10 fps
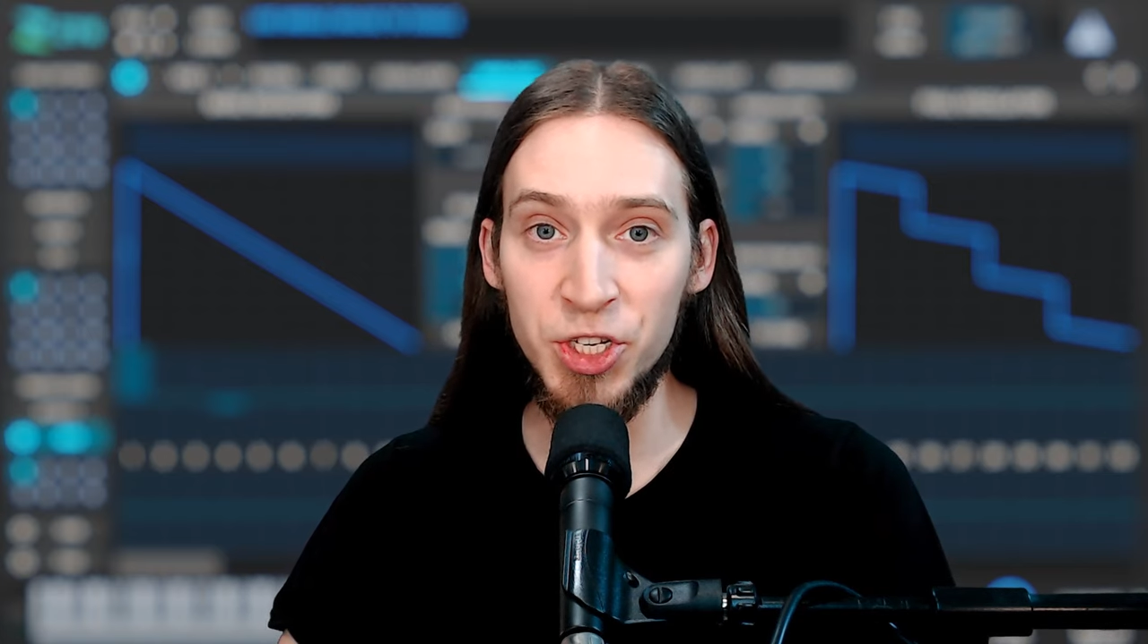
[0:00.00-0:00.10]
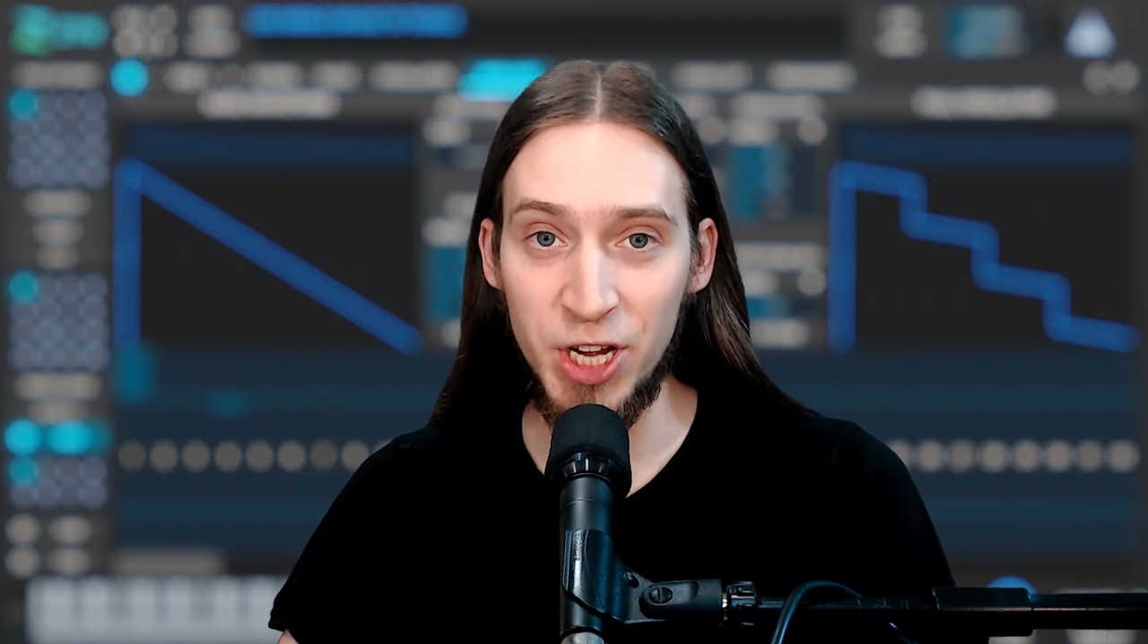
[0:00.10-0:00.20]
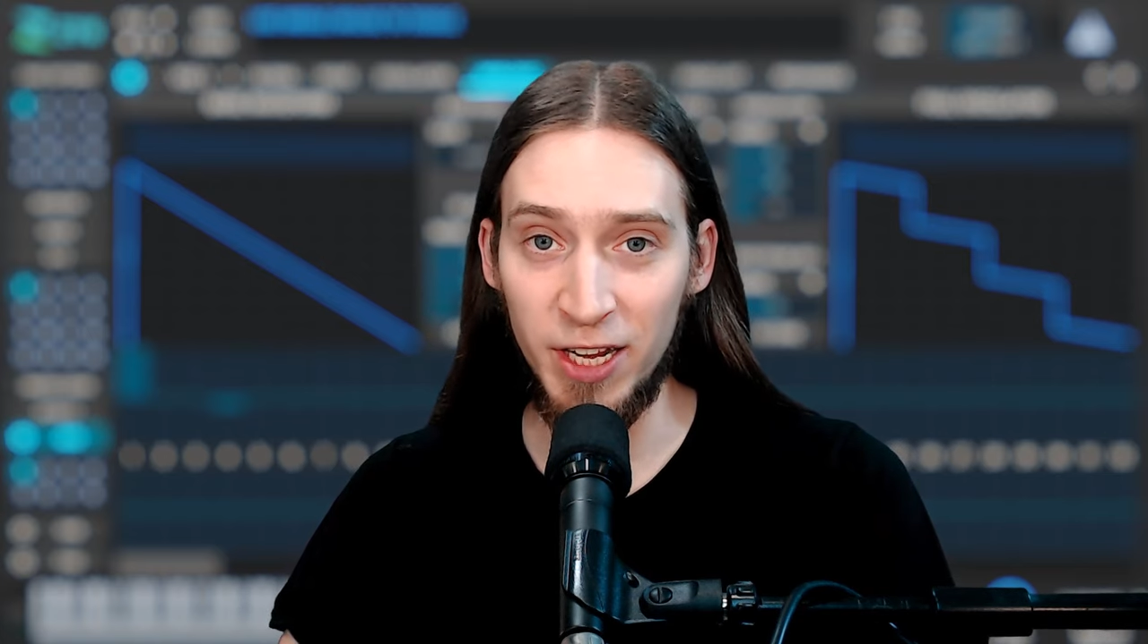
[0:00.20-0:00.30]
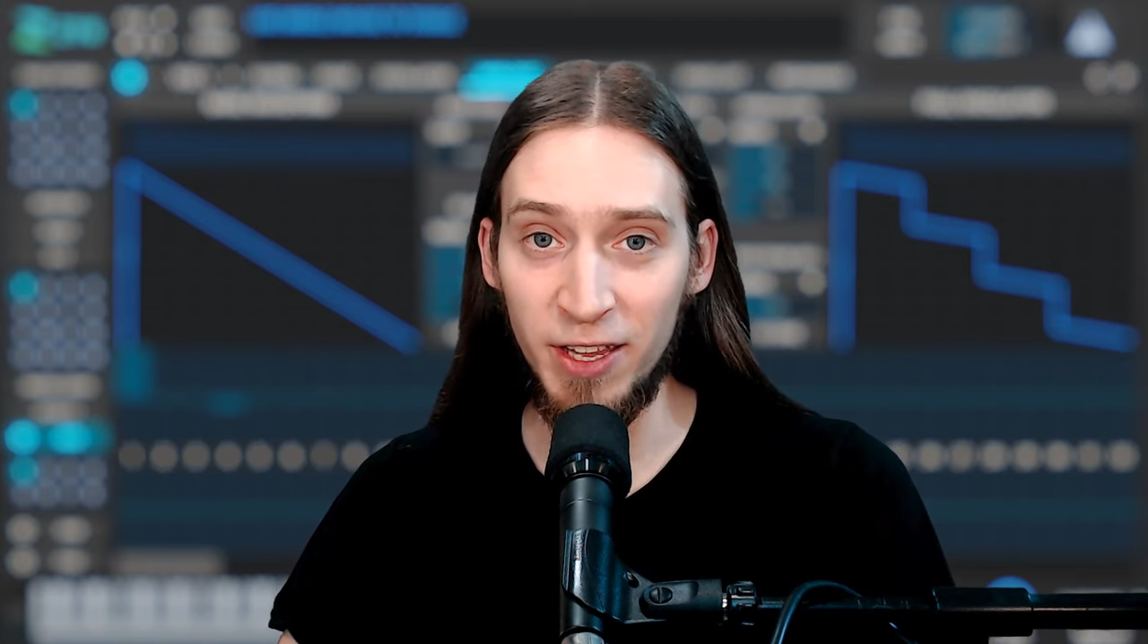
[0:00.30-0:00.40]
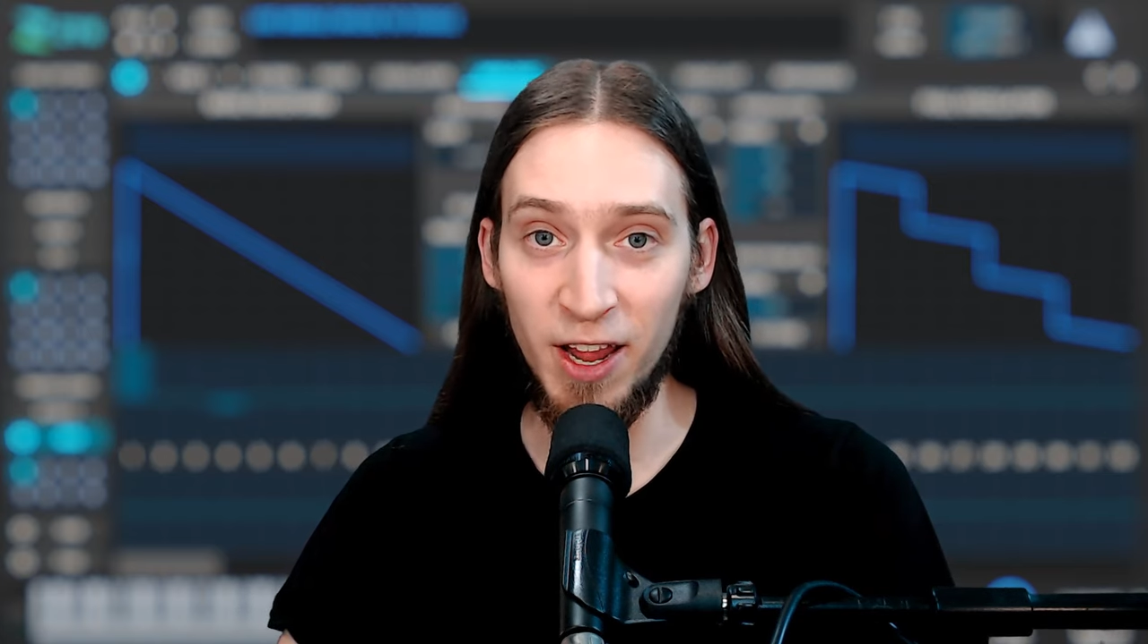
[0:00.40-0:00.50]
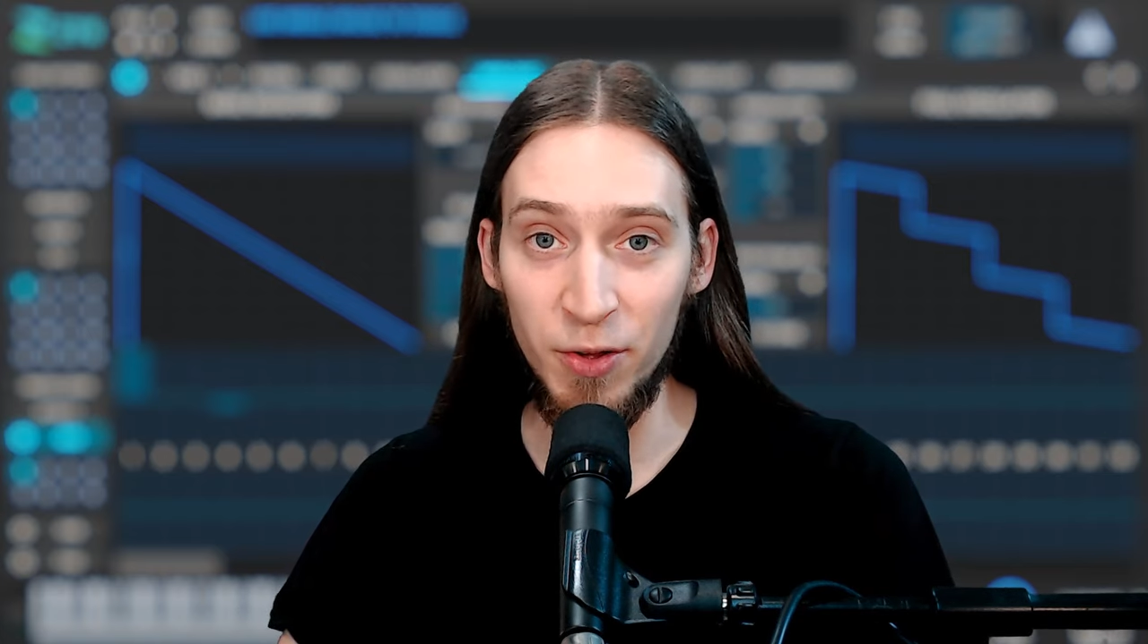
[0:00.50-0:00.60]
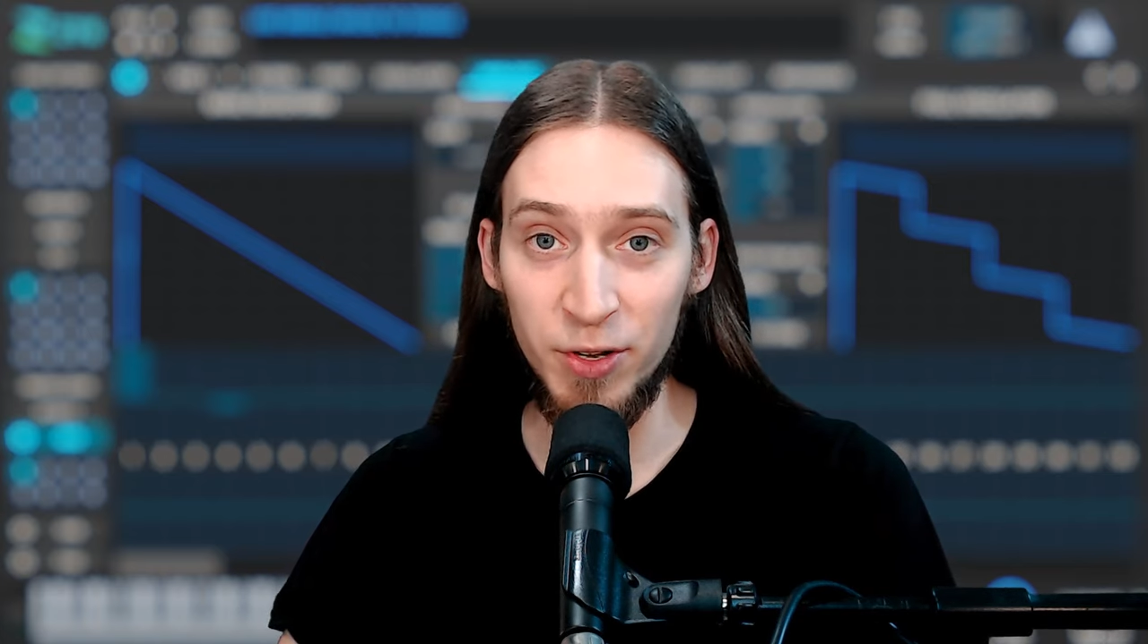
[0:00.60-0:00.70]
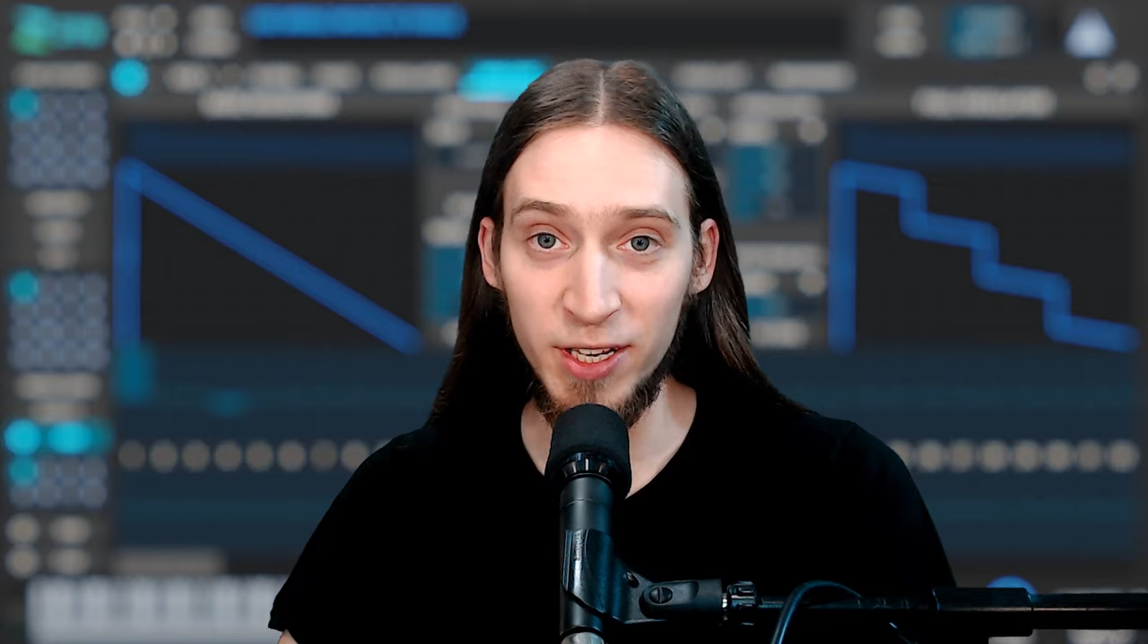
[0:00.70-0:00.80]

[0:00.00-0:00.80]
check it out,